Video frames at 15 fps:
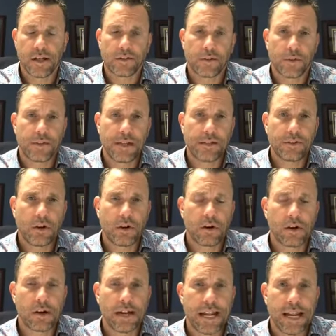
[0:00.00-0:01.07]
So these
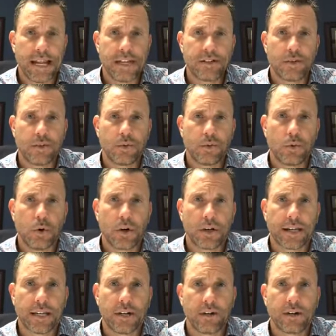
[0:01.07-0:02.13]
are angels who
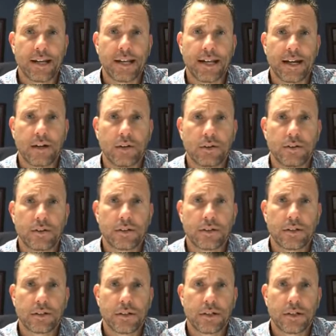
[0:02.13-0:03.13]
are carrying out